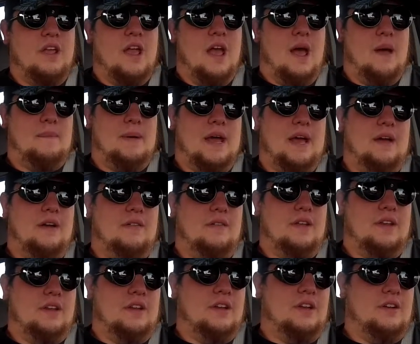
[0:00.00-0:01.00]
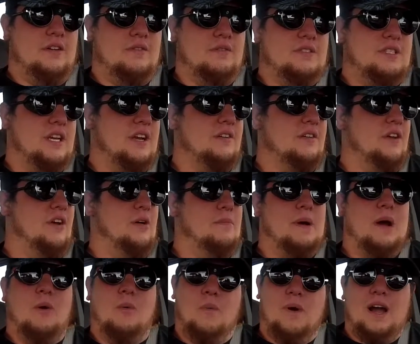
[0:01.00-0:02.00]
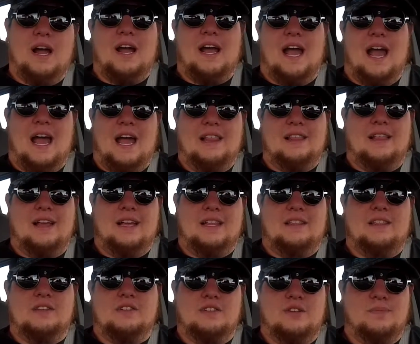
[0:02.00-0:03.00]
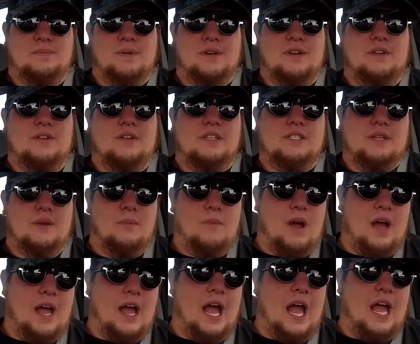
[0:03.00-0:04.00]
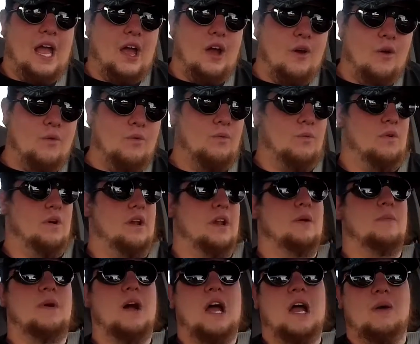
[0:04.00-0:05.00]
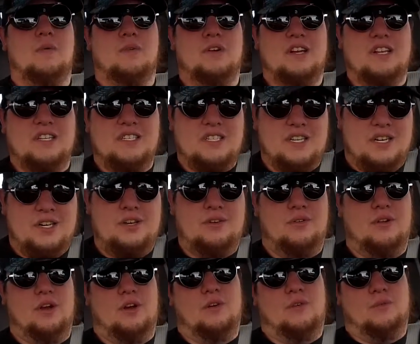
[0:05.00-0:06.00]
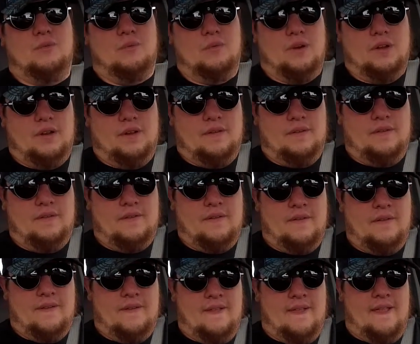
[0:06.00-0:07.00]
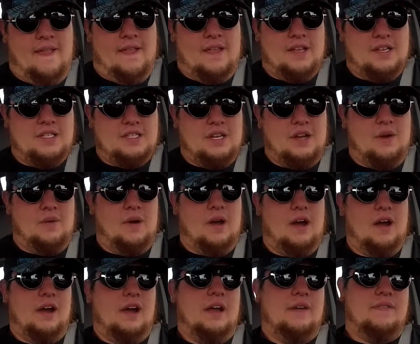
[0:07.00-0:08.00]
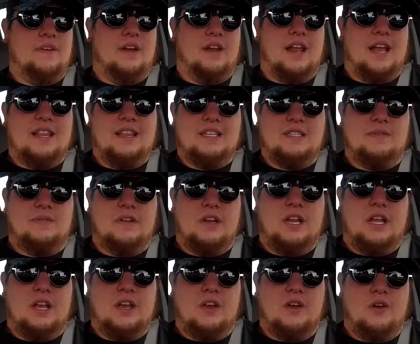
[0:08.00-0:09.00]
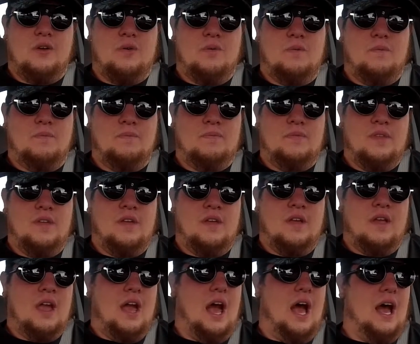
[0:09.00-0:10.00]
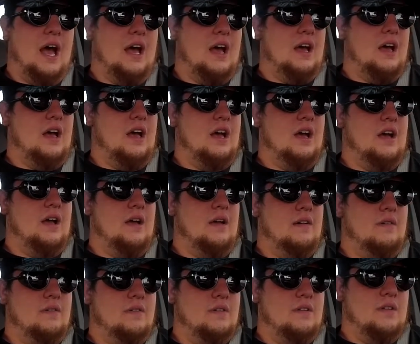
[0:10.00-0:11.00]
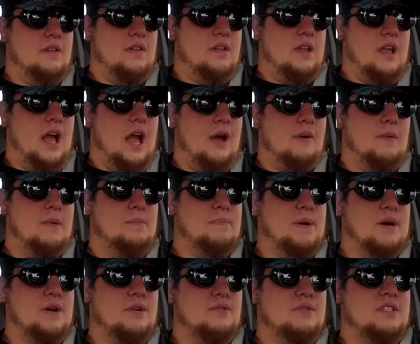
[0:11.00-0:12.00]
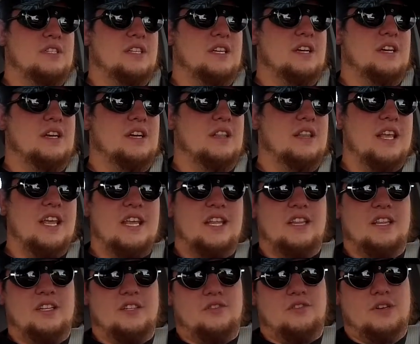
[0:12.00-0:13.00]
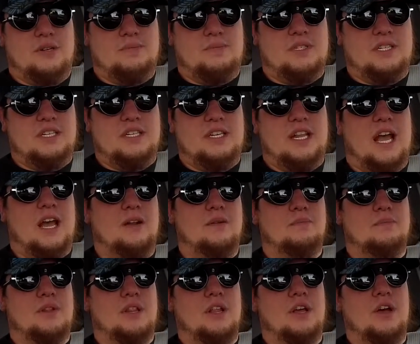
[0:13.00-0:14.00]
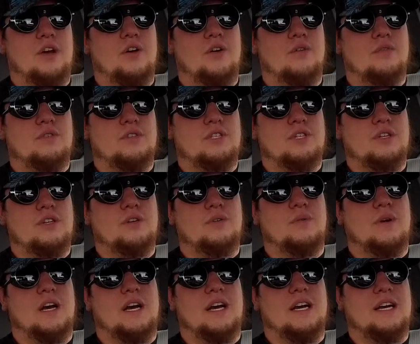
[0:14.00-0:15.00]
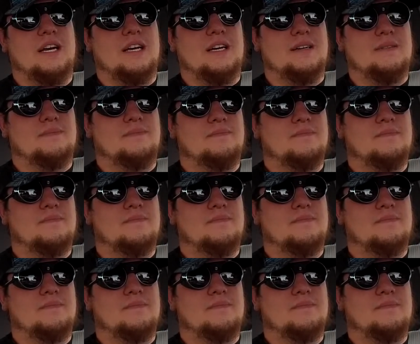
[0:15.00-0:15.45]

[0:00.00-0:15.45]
about, and you know, tell y'all about why I like the Super Duties and why I own one and why I will continue to own one. So if y'all like this video, I will post a link in the description down below to